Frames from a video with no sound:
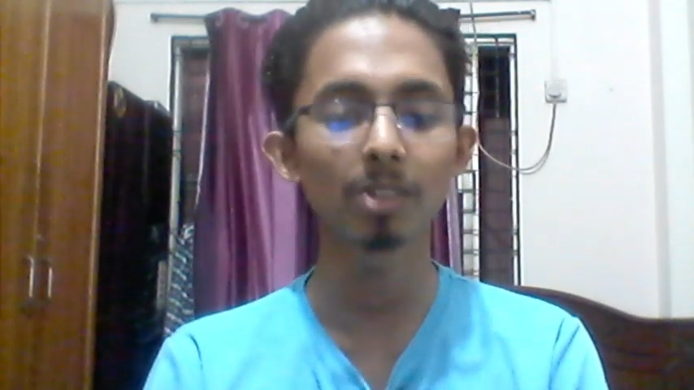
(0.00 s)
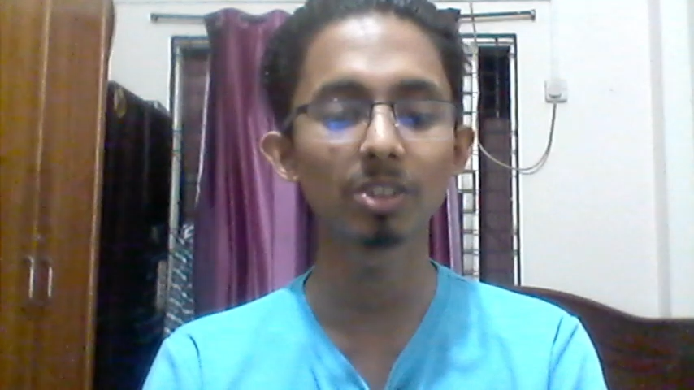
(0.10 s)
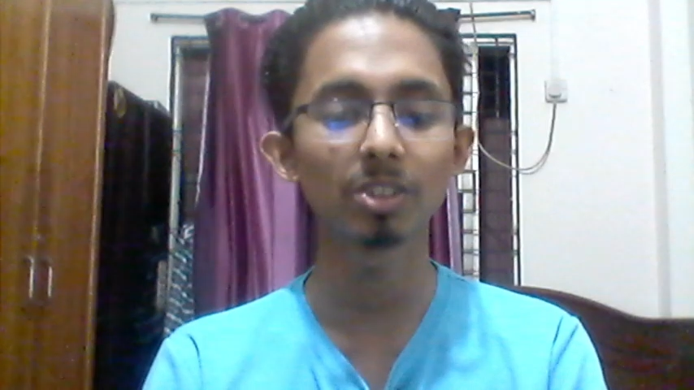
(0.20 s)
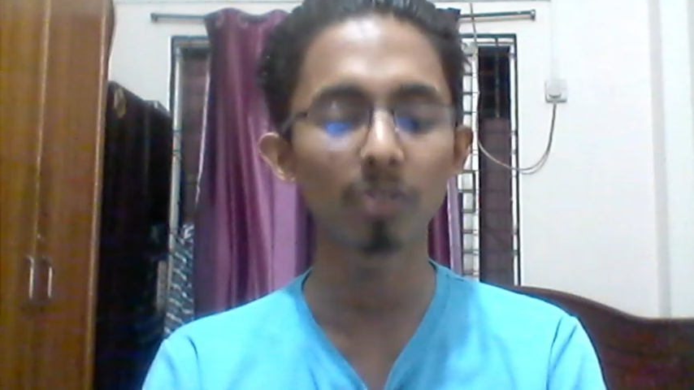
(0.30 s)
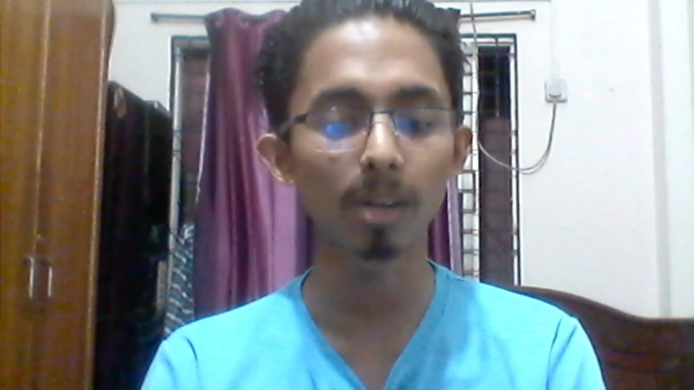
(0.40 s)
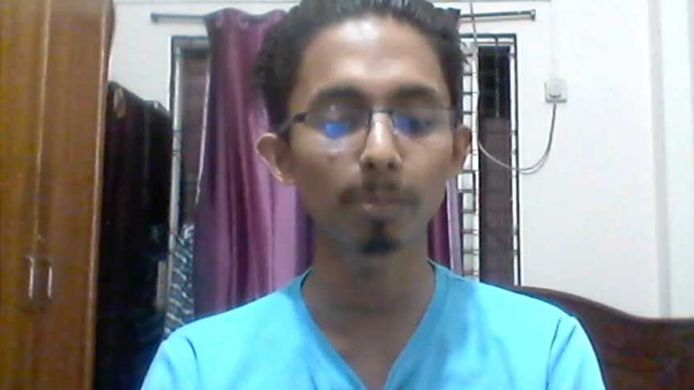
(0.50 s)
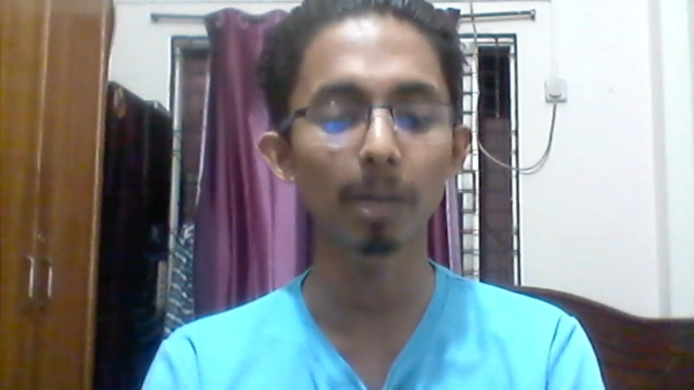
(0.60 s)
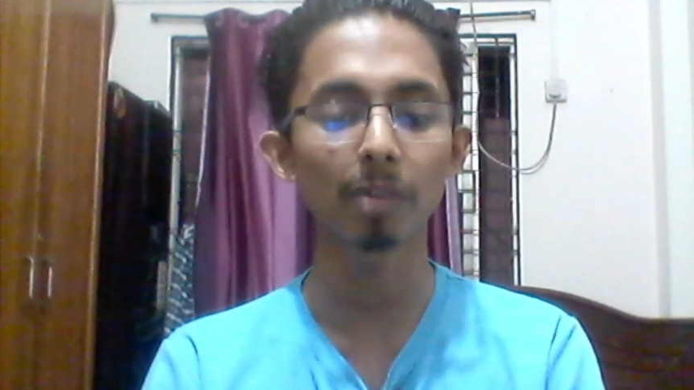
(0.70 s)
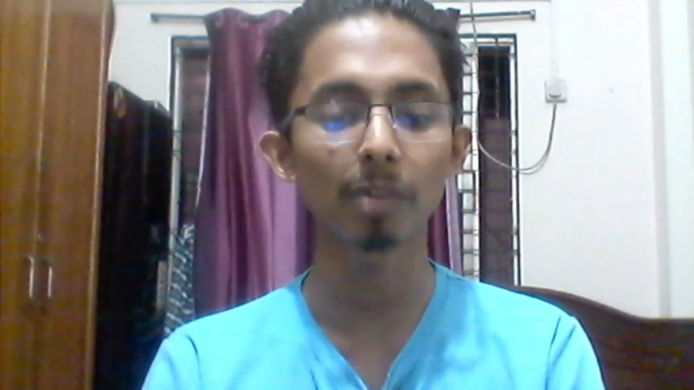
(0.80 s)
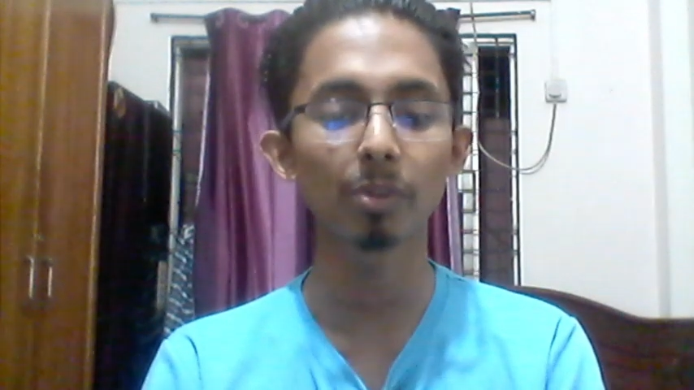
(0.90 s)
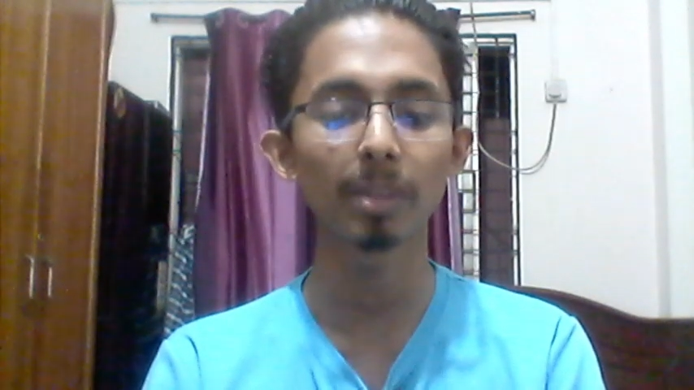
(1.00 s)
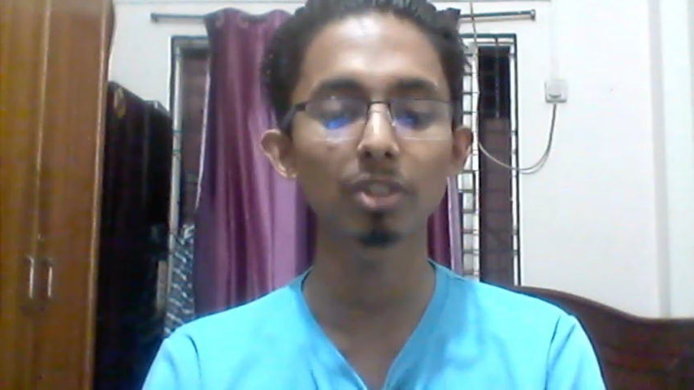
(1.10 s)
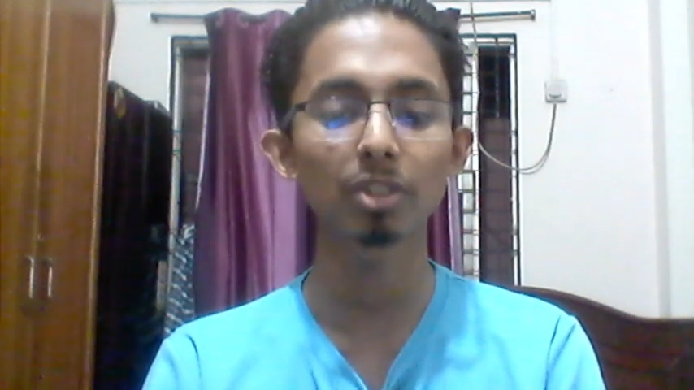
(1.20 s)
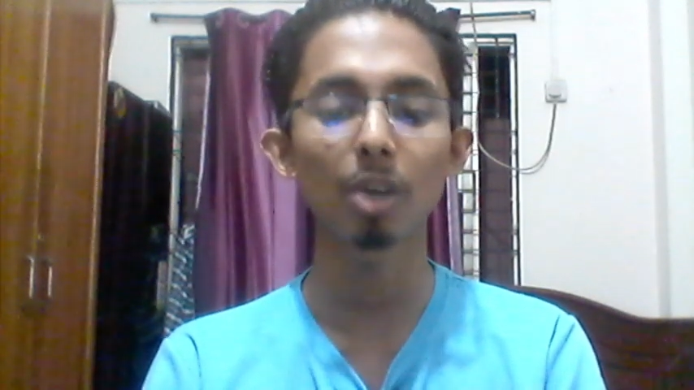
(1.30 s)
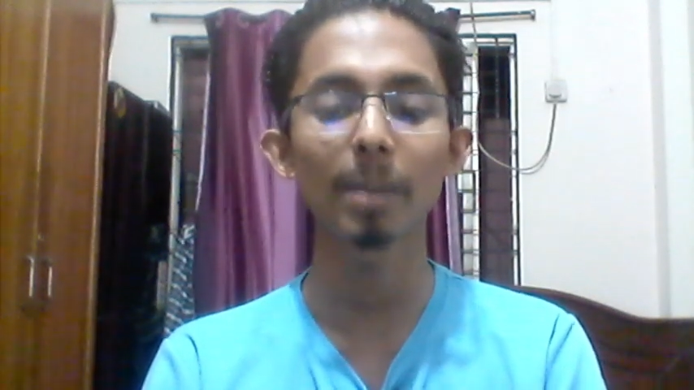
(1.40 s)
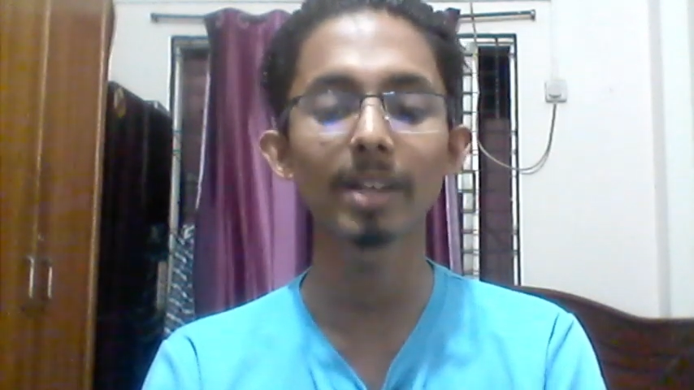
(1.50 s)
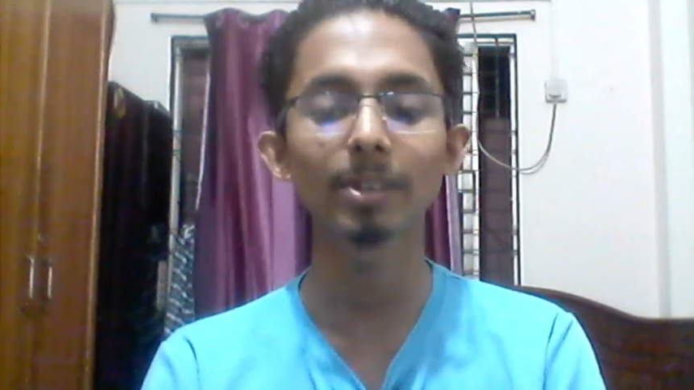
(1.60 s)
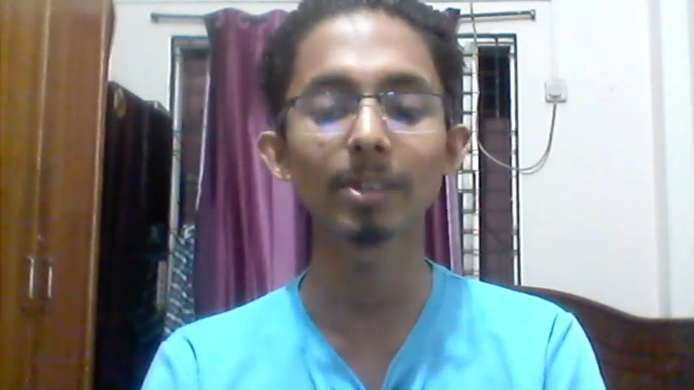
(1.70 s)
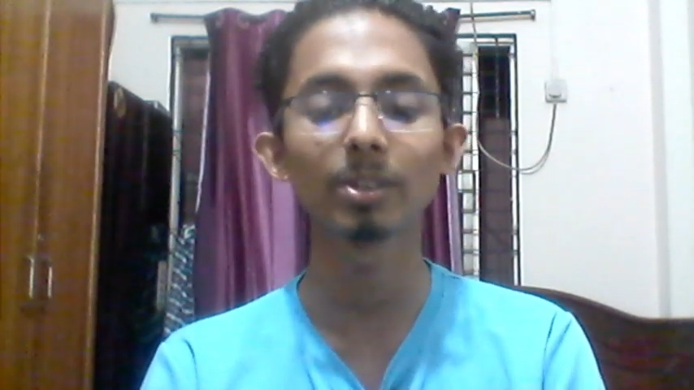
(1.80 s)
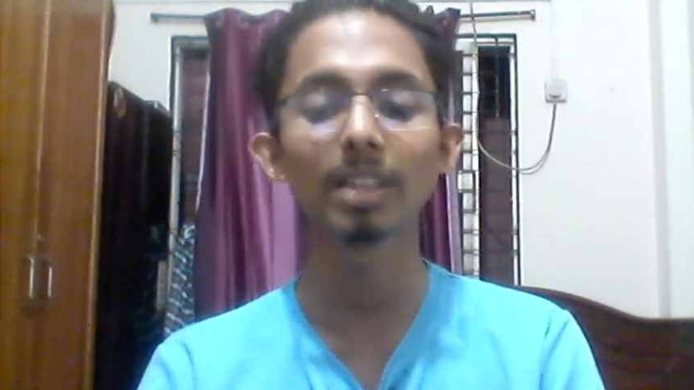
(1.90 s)
with performance
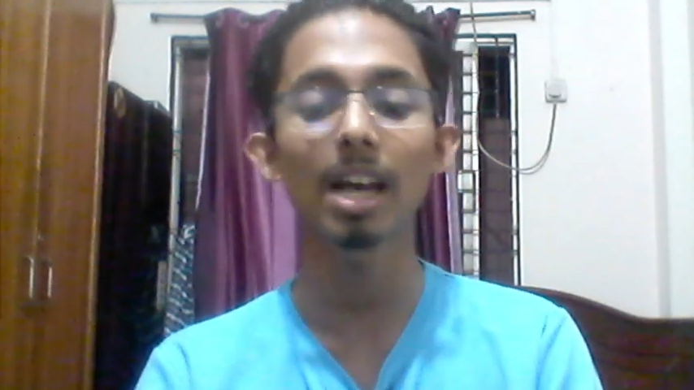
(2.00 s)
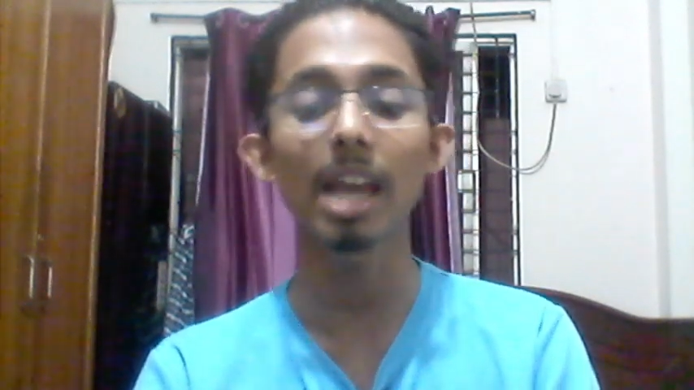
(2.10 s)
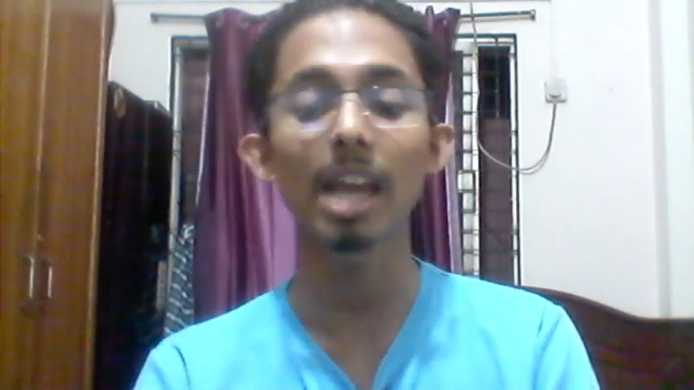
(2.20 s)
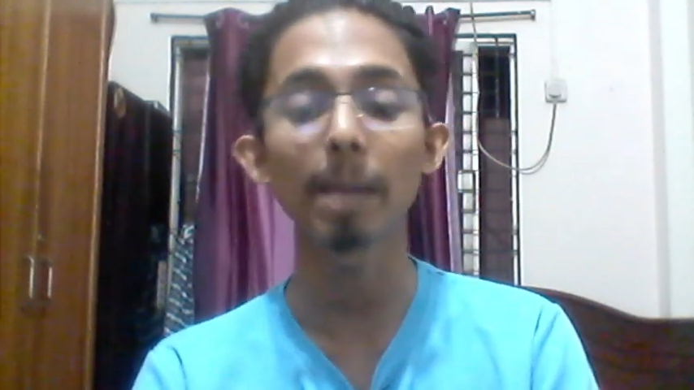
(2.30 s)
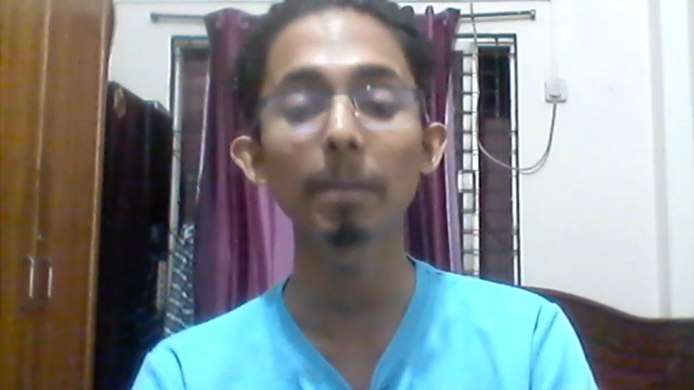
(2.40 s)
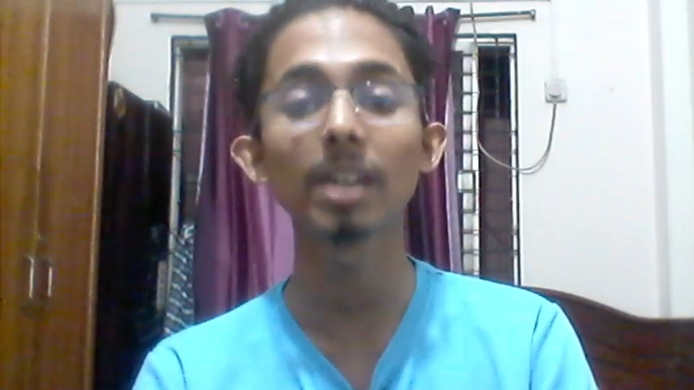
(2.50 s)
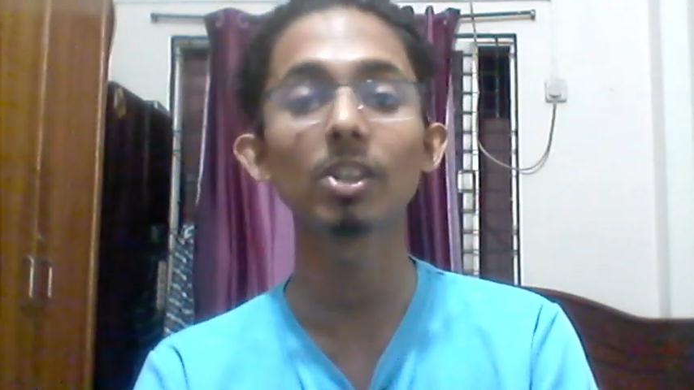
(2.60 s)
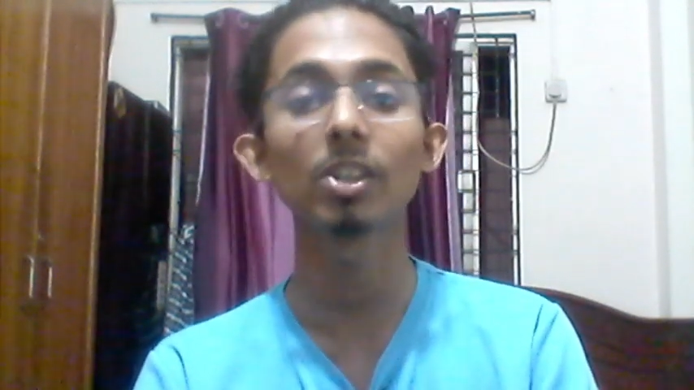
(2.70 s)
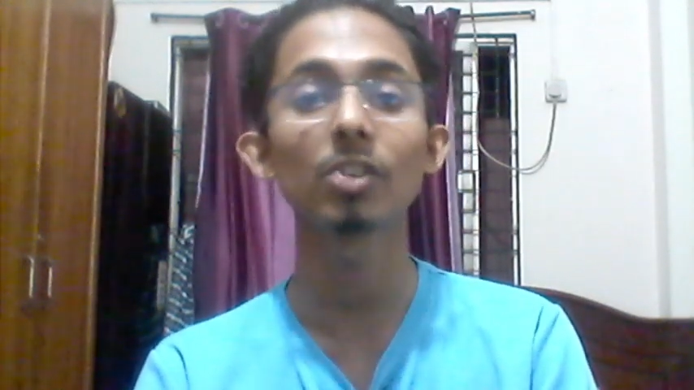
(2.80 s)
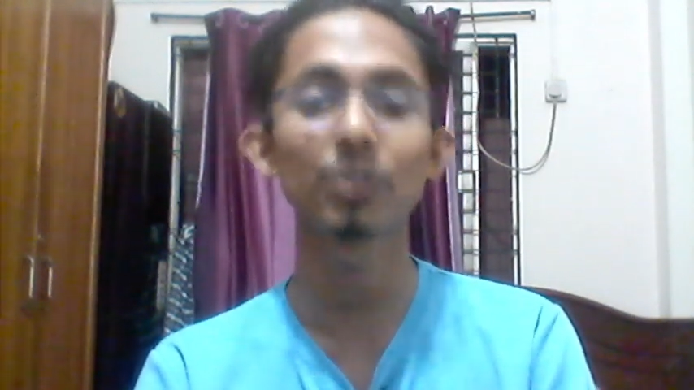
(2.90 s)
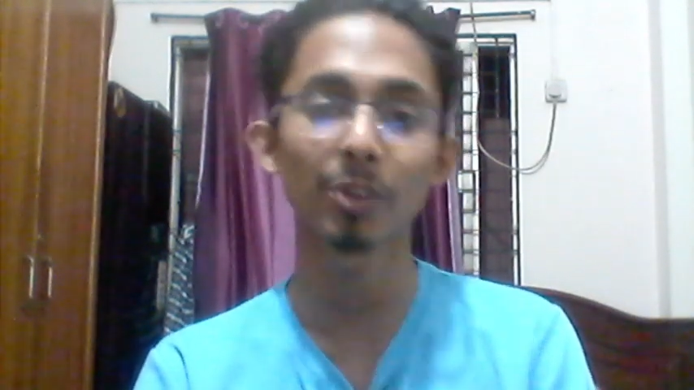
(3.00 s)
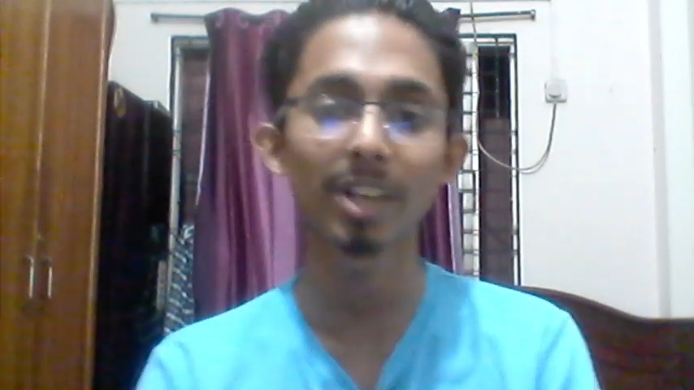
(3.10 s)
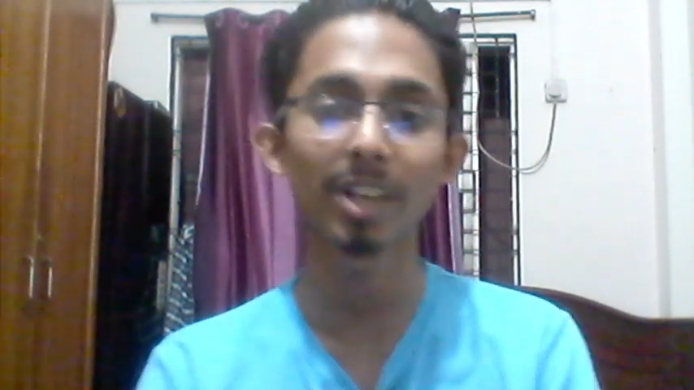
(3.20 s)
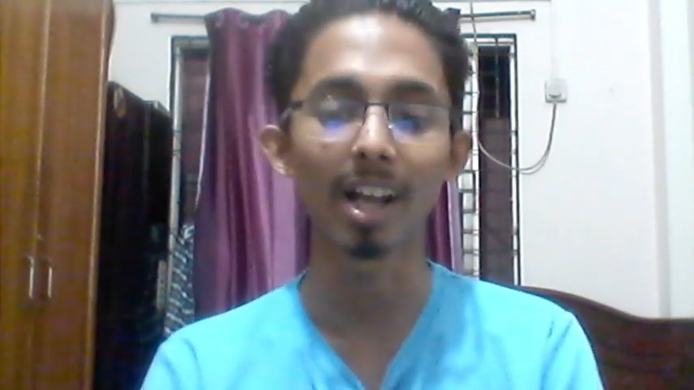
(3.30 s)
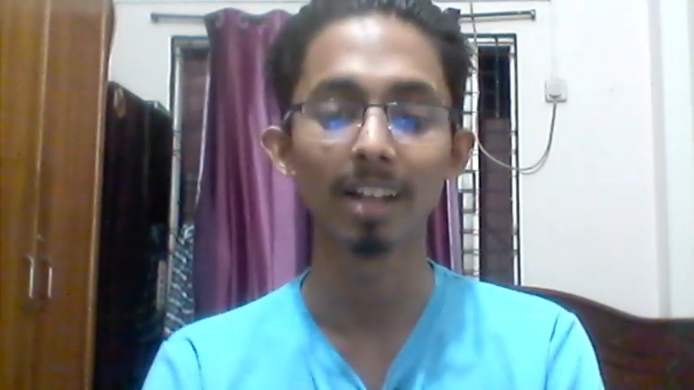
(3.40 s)
operating in the ambit of Sharia.